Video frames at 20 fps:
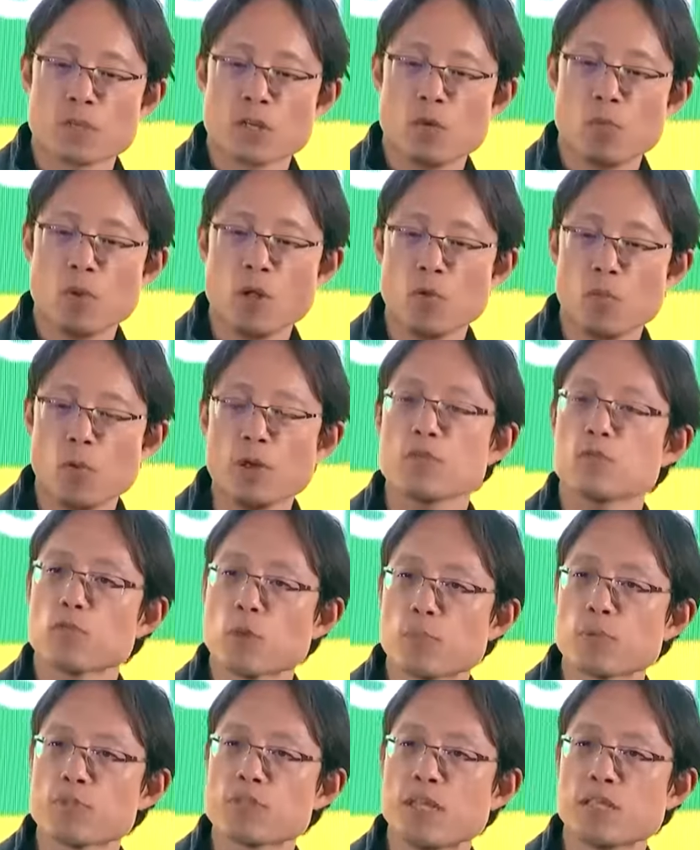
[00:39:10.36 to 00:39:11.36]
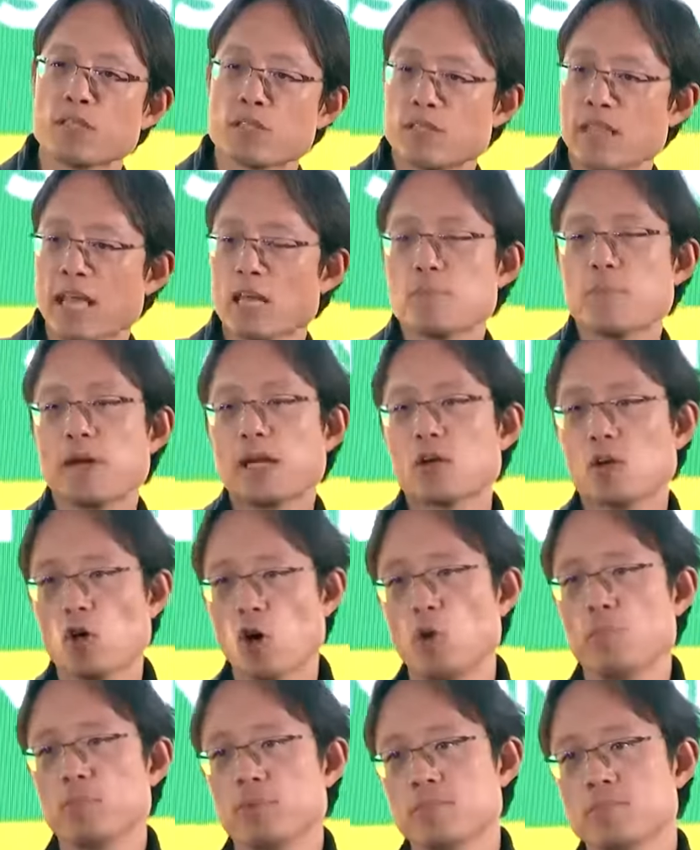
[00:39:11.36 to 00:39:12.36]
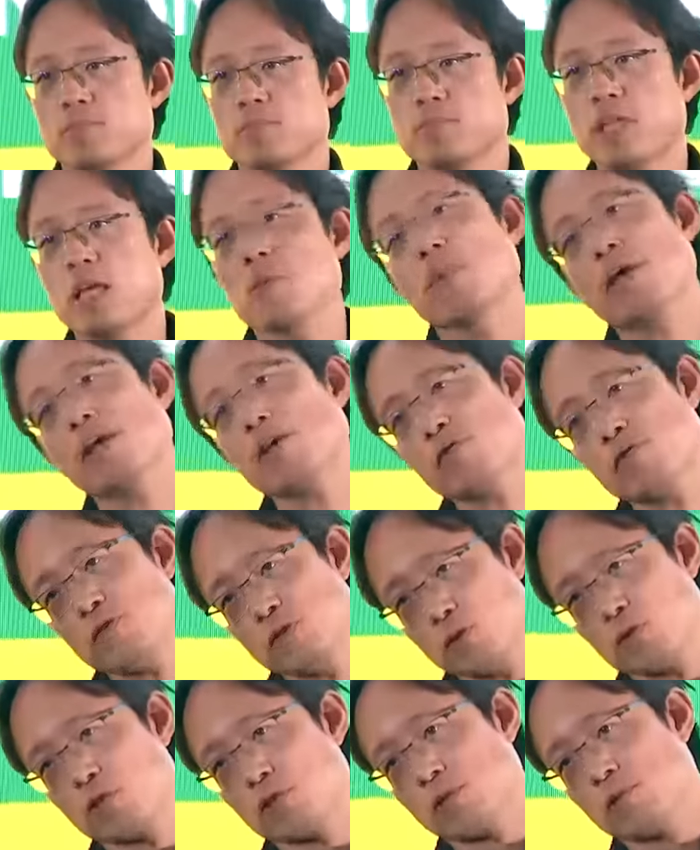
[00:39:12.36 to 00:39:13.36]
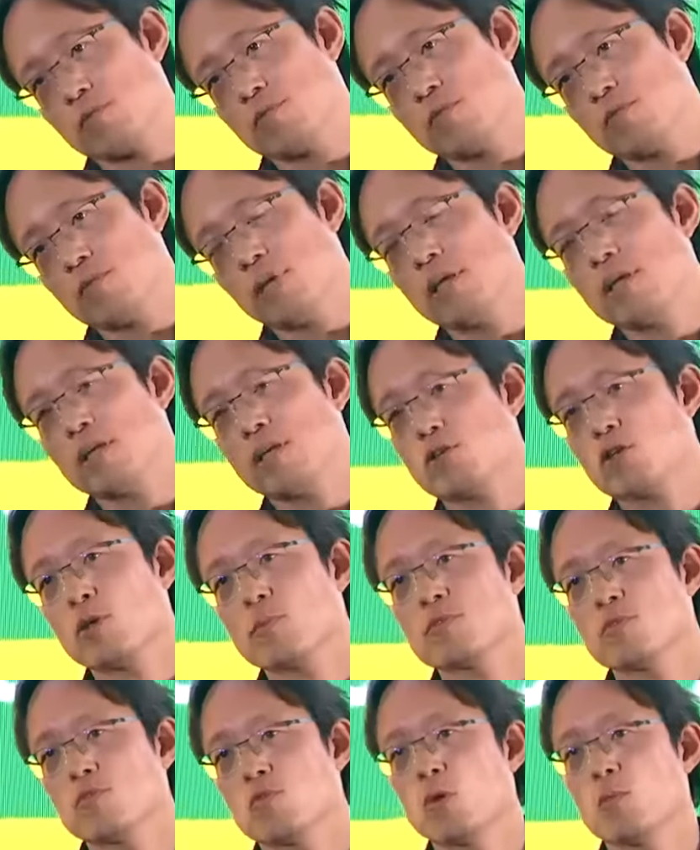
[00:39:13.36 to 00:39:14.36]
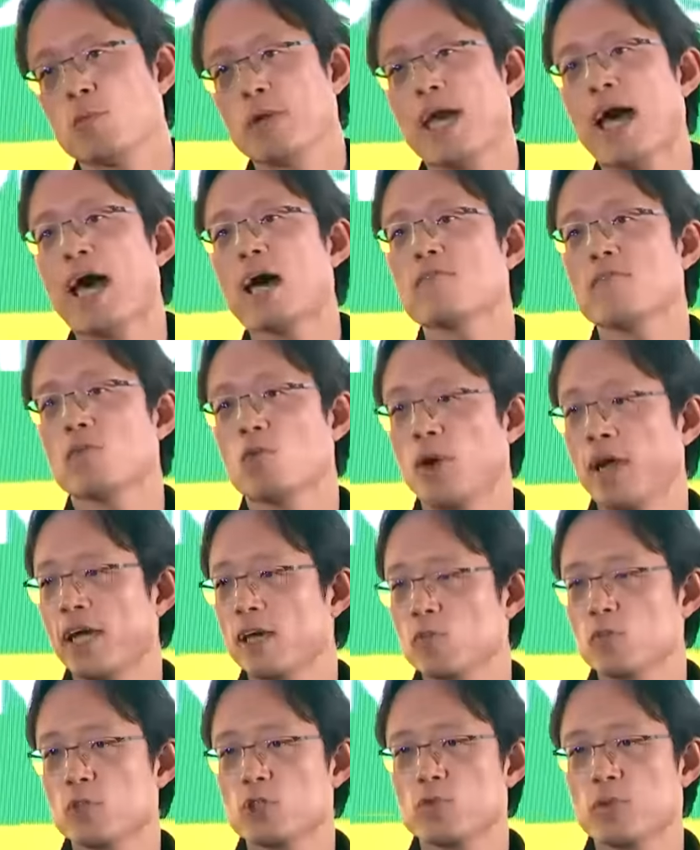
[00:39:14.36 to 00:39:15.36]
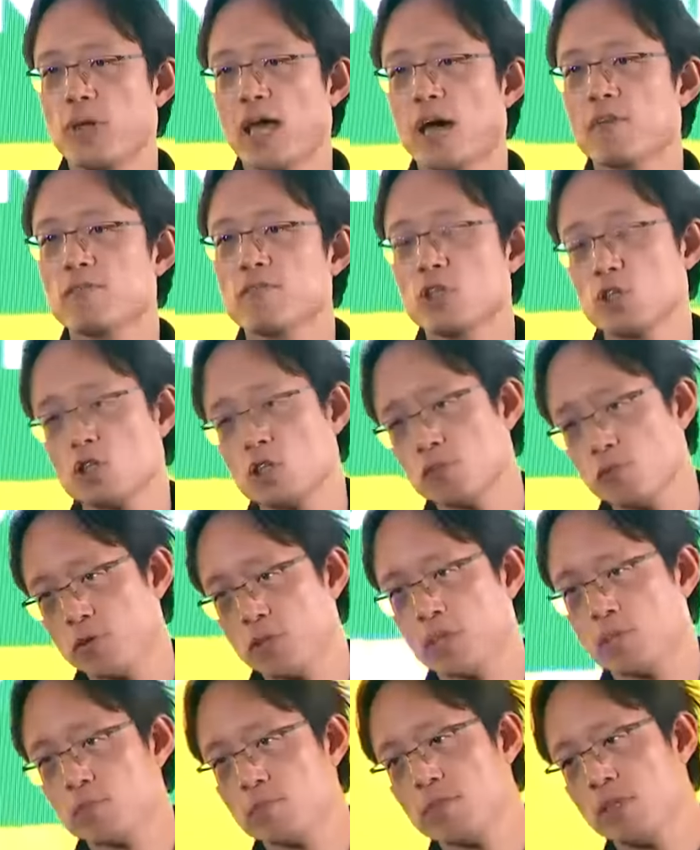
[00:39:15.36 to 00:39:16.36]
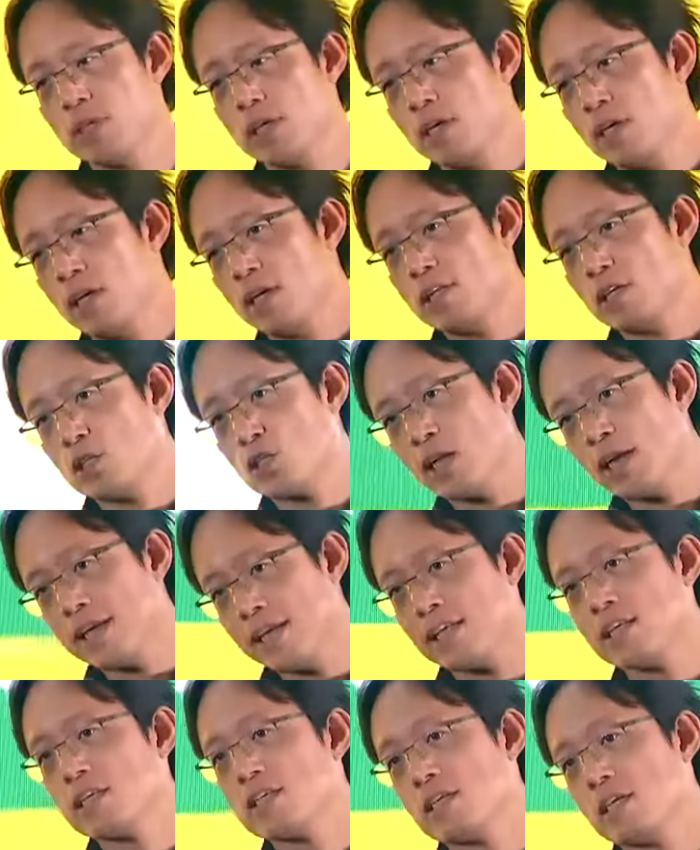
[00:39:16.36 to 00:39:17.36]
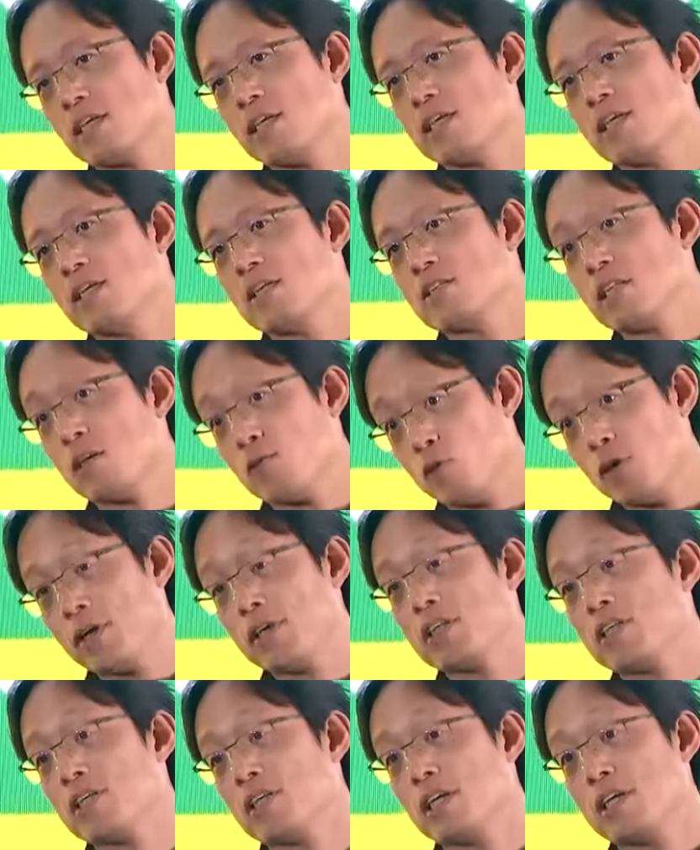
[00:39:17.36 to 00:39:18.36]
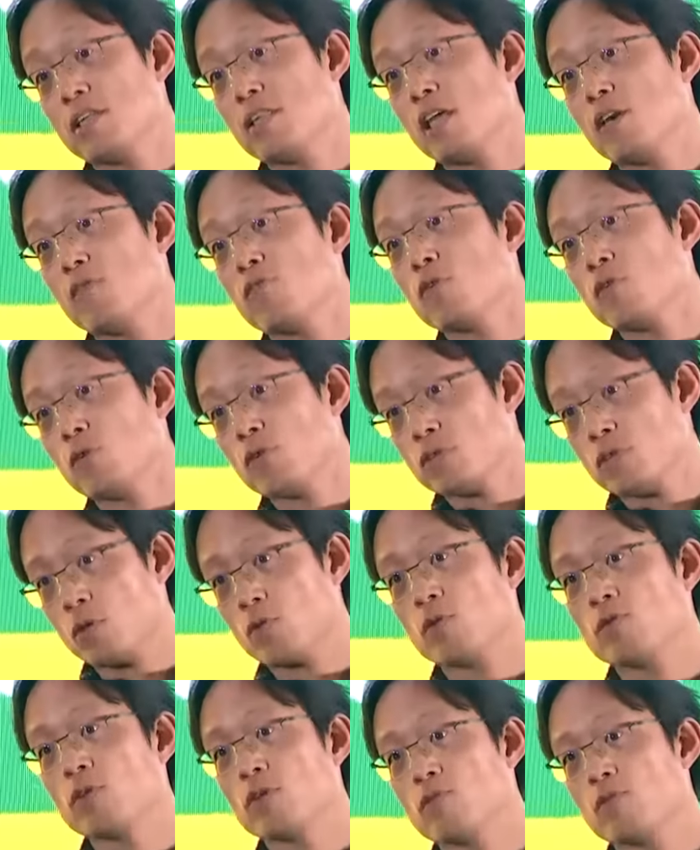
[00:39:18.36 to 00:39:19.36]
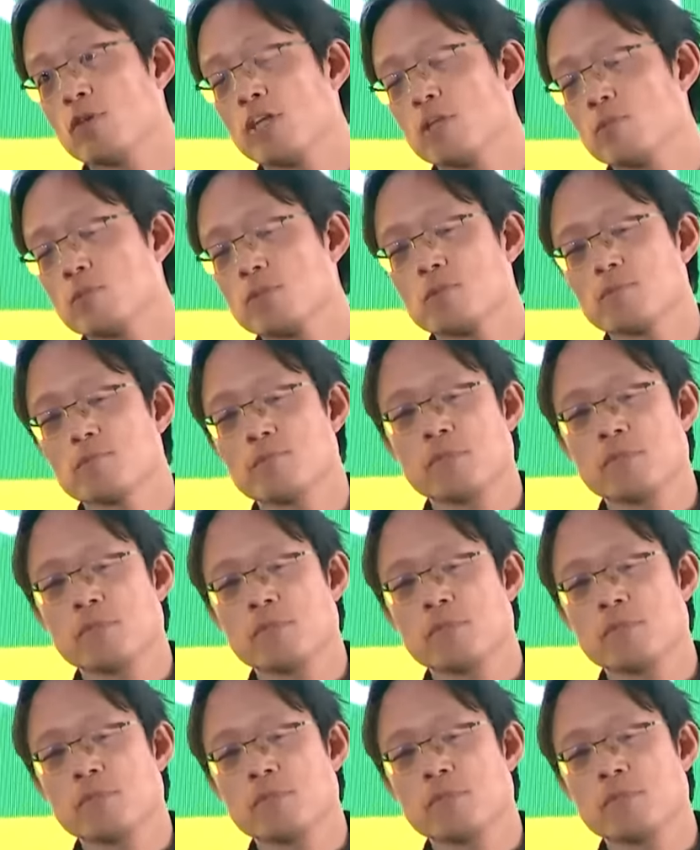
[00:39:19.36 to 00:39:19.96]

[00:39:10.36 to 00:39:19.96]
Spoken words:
well, what represents that better hope, that better future, right, in terms of where we have a way in which we have digital freedom, digital identity, sovereignty, and therefore those equivalent freedoms.